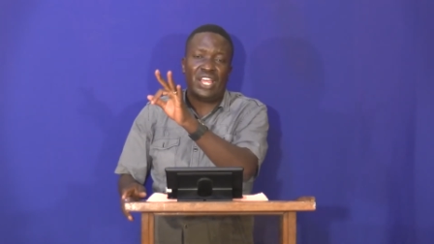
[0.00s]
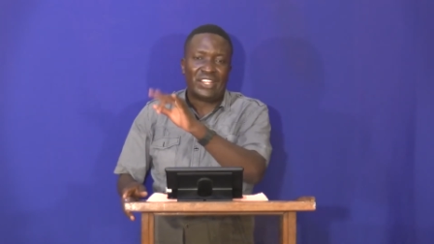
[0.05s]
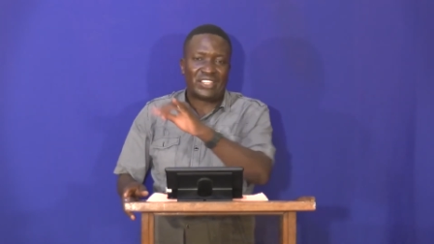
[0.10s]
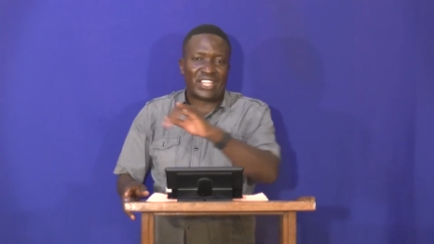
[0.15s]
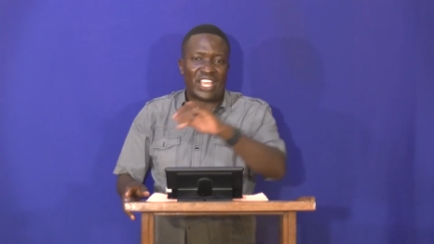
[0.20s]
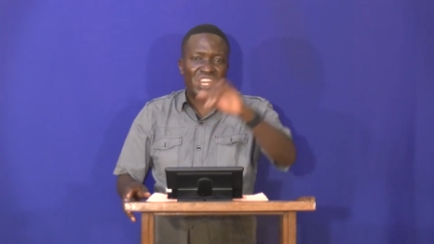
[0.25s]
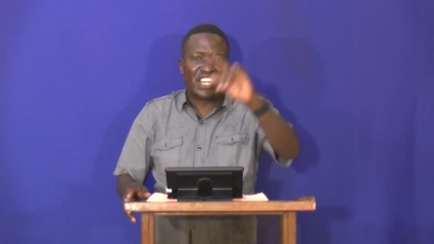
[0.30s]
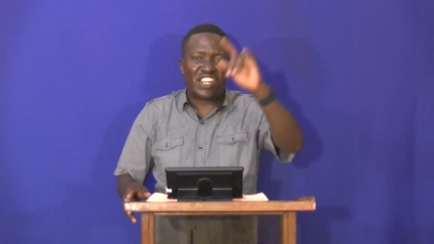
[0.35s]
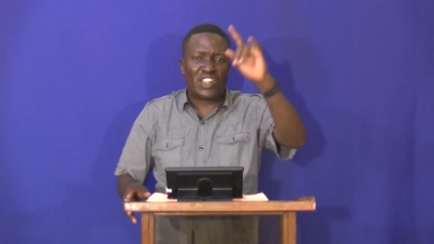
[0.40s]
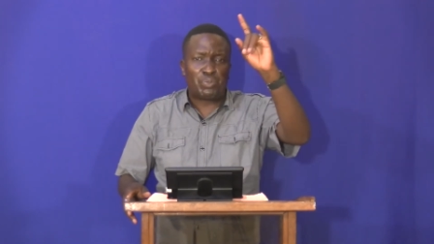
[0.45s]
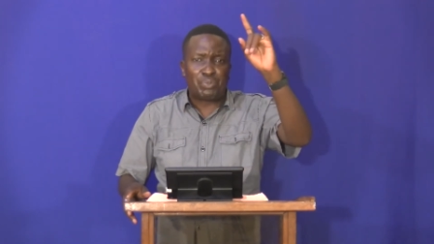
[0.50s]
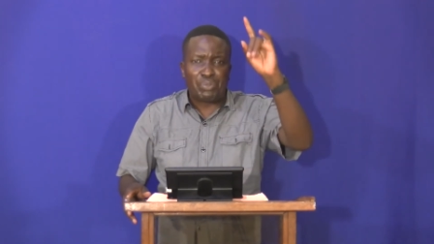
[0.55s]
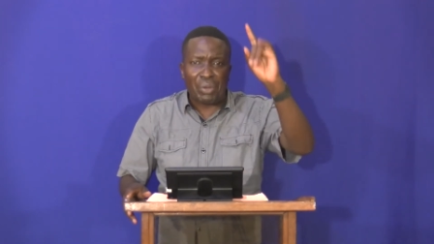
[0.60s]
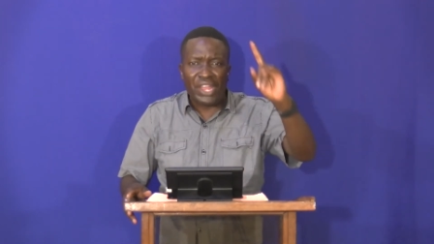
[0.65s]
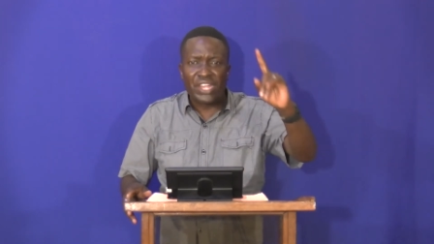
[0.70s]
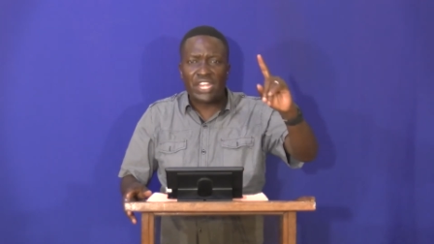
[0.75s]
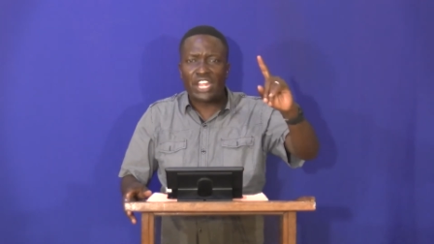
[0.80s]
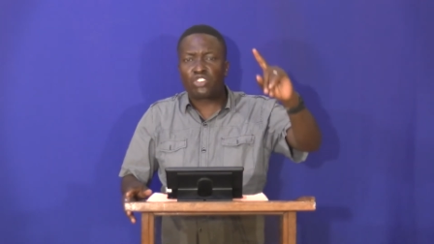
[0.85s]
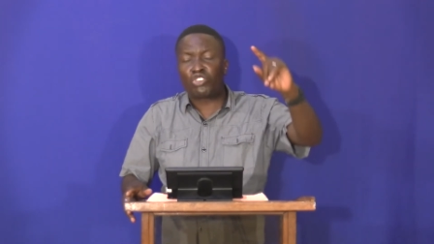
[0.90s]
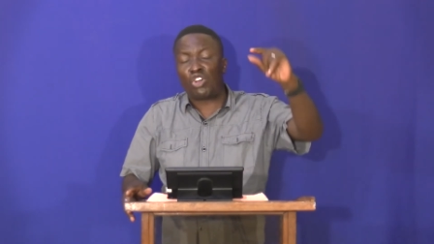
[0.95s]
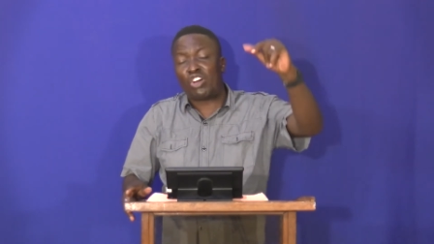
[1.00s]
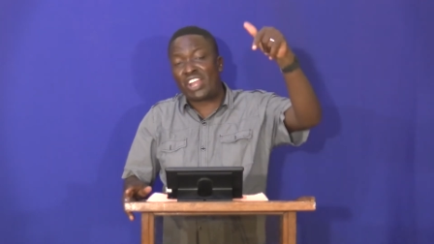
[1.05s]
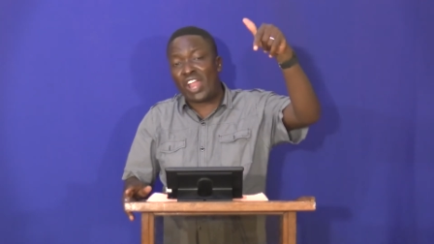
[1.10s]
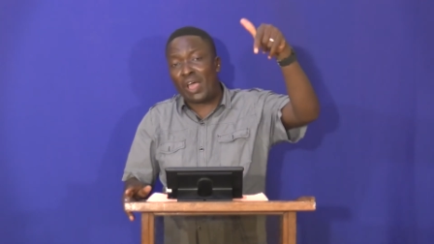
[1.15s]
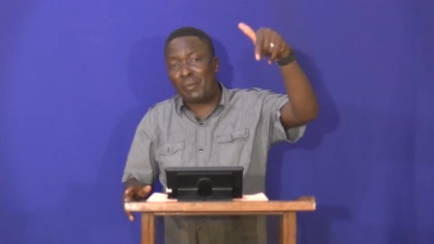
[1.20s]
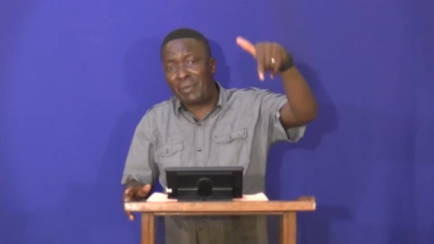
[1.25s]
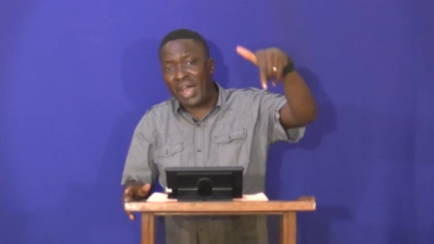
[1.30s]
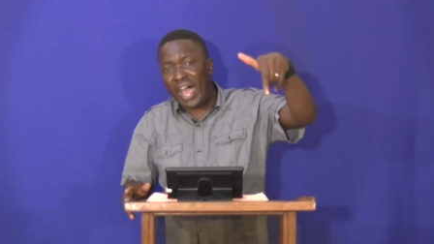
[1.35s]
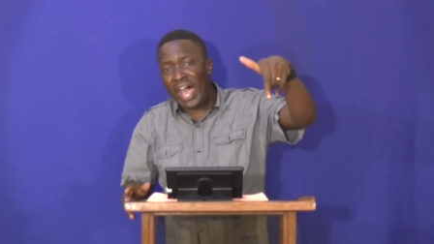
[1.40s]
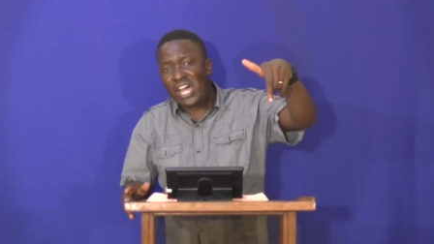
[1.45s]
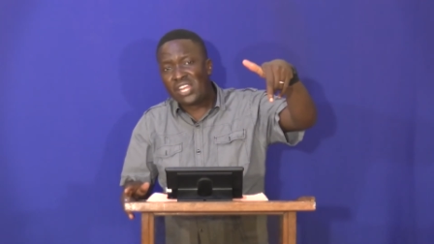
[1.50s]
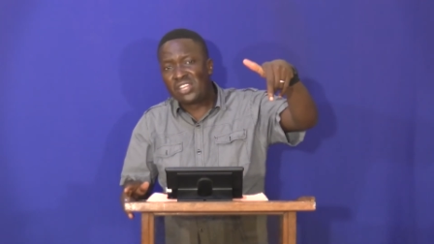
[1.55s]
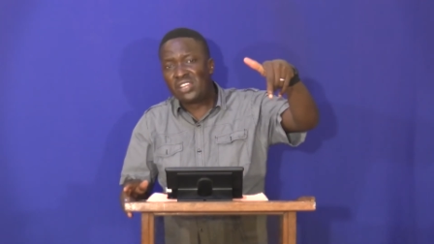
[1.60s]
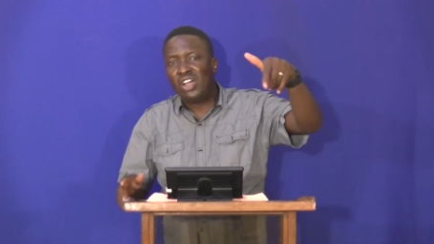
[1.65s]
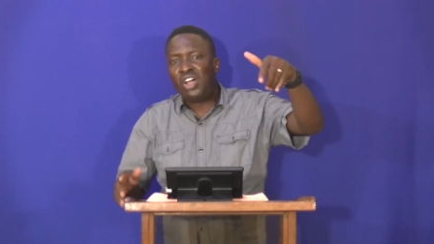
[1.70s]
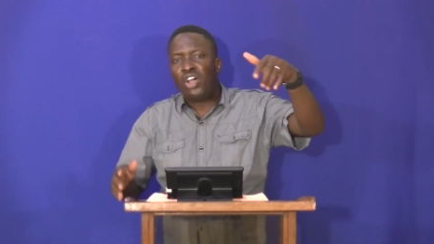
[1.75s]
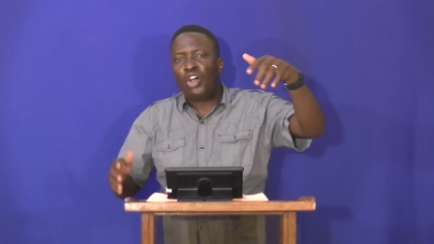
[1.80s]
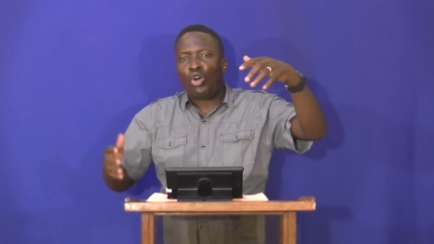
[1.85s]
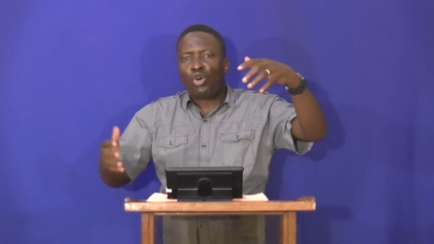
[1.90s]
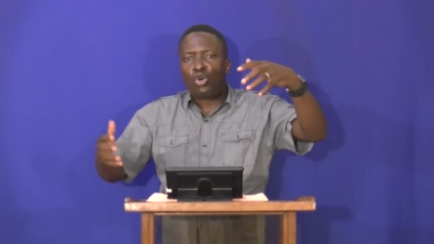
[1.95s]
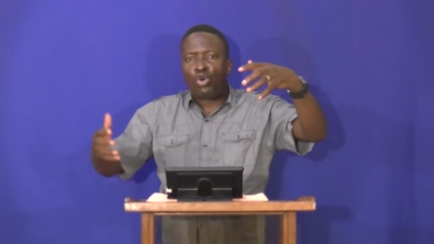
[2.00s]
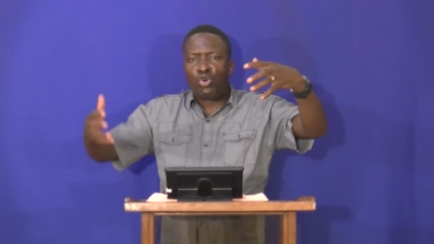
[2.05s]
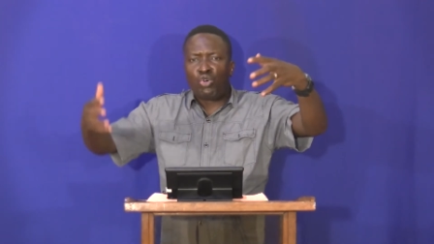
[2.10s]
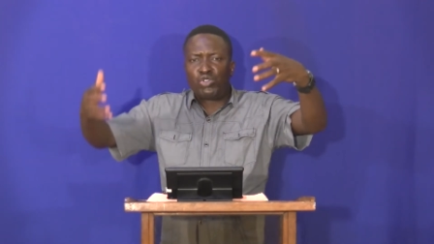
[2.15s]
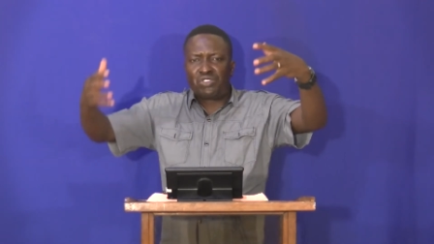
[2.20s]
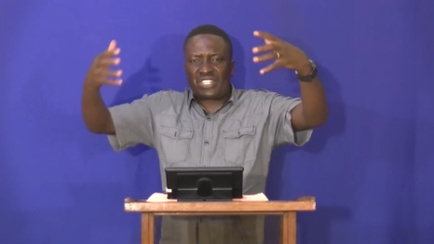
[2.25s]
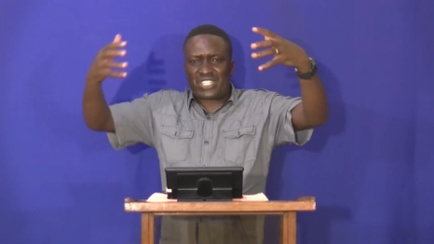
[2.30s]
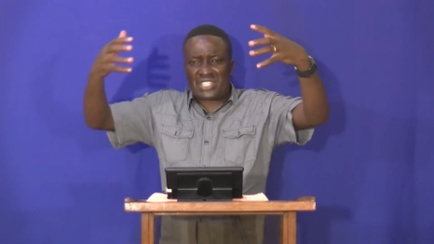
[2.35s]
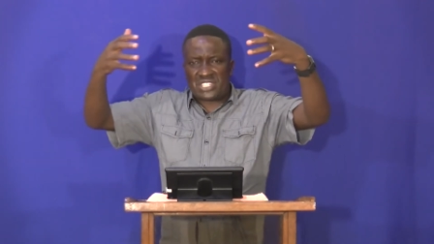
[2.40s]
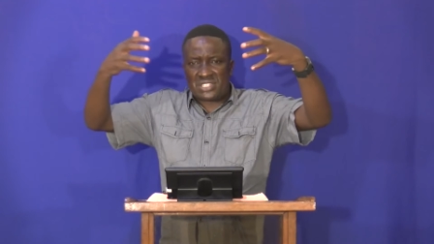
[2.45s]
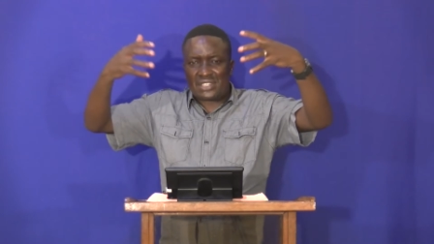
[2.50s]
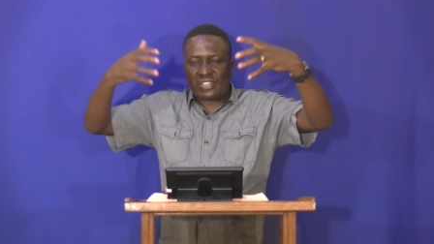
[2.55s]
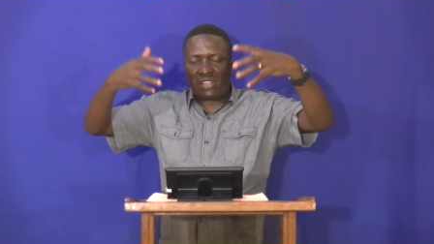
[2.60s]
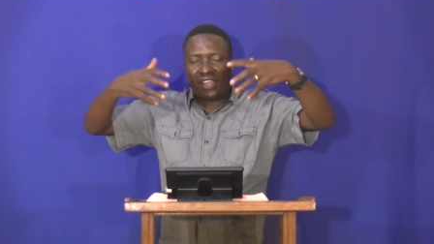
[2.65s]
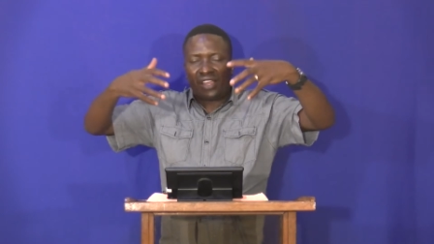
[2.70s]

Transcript: they depended on a man whose